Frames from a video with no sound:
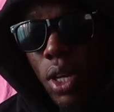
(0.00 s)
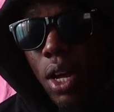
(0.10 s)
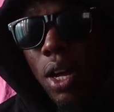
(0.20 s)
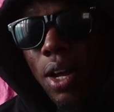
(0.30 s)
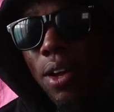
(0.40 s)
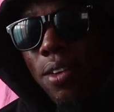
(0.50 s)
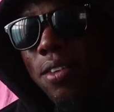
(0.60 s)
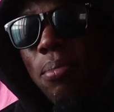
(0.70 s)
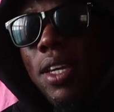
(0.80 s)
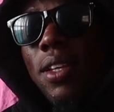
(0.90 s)
I
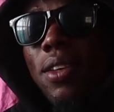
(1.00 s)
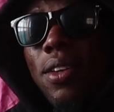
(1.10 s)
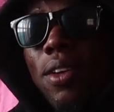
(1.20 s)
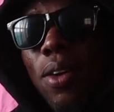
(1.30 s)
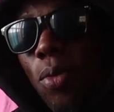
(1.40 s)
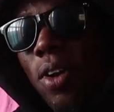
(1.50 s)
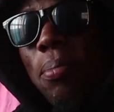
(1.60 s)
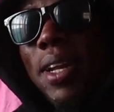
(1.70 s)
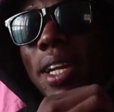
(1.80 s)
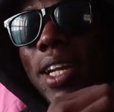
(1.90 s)
mean,
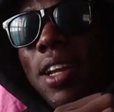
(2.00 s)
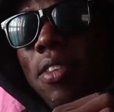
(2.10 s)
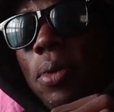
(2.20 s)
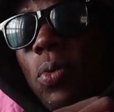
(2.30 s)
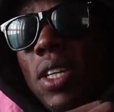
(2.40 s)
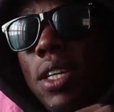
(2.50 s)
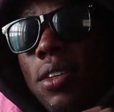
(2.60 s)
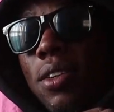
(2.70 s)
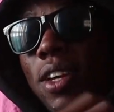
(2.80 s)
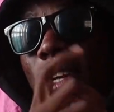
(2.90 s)
$1 million for me hoodie, you
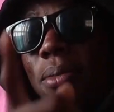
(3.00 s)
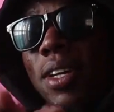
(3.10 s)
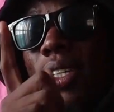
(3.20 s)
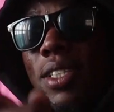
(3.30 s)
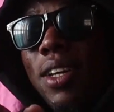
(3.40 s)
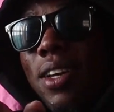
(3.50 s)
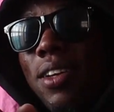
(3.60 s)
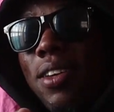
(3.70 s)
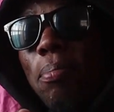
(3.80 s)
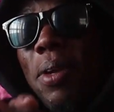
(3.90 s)
know. You know what I'm saying?
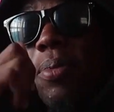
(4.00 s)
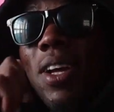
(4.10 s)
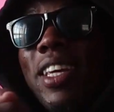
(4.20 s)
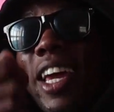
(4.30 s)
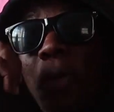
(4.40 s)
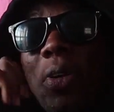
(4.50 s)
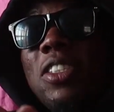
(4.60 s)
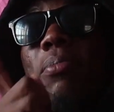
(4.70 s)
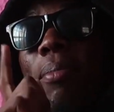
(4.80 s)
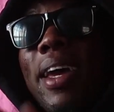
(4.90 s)
People have to get
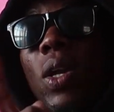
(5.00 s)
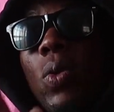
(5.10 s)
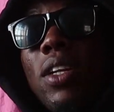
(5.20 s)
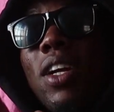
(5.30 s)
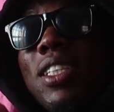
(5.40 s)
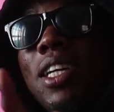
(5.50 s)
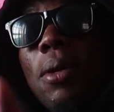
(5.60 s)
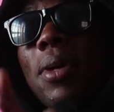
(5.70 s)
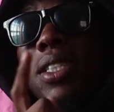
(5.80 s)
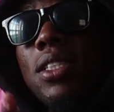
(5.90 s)
rich by my clothing, you know what
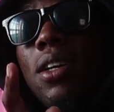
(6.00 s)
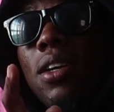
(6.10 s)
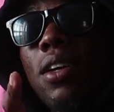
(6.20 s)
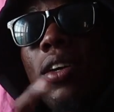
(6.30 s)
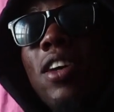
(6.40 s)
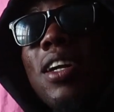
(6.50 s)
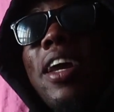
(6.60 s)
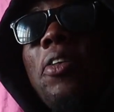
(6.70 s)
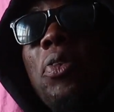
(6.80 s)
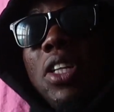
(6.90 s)
I'm saying? You gotta
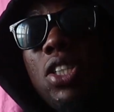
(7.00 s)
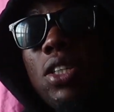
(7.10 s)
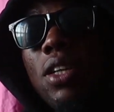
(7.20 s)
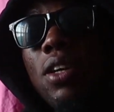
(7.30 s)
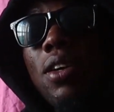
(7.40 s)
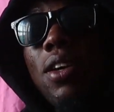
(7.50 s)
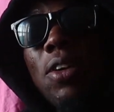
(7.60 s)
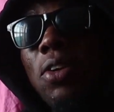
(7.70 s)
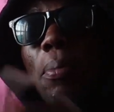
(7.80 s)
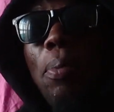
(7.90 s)
get rich.
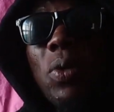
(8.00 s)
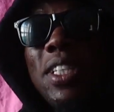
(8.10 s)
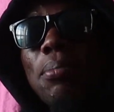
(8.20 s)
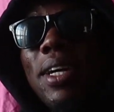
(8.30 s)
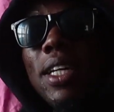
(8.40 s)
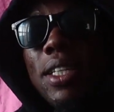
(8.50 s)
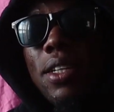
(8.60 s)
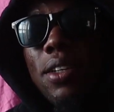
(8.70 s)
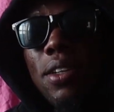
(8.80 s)
No poor thing, man. That.